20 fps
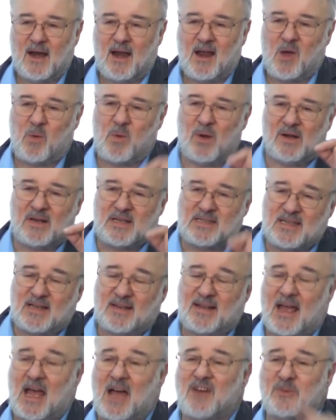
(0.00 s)
are willing to send
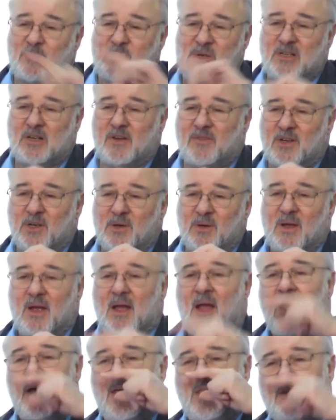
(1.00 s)
it out for peer review,
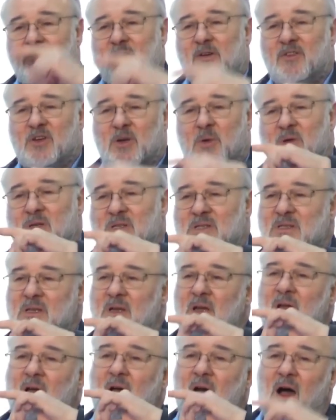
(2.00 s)
and the reviewers
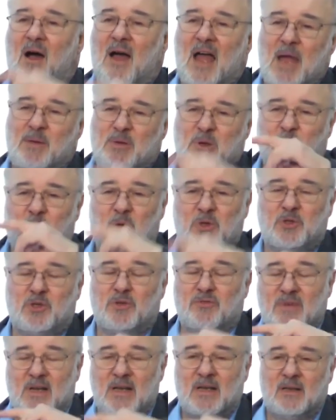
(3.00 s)
are happy with what
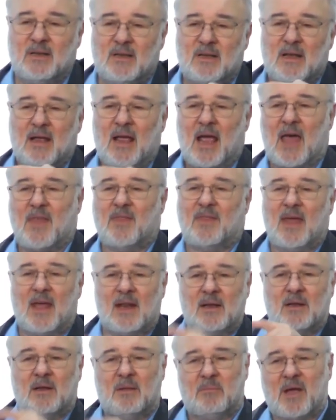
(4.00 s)
you've written, and
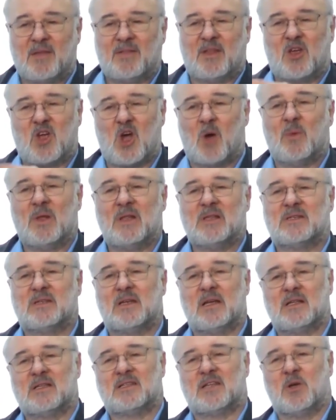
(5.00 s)
then make their comments
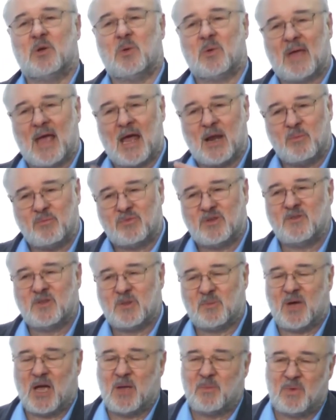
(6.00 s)
so you can improve the
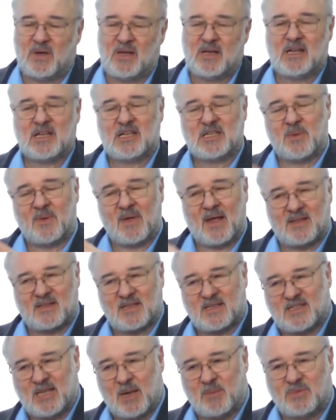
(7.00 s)
paper so it gets
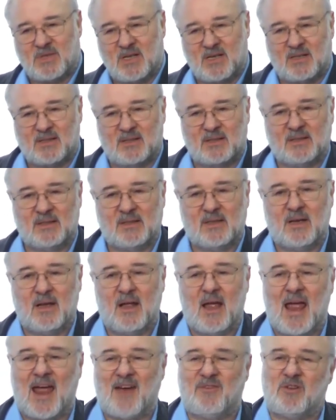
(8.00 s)
accepted.
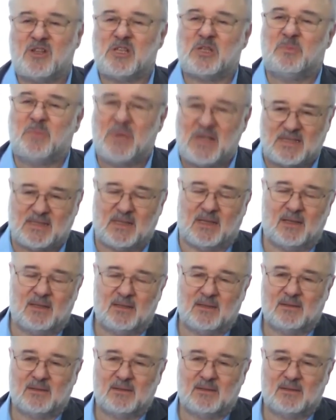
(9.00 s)
Everyone's busy.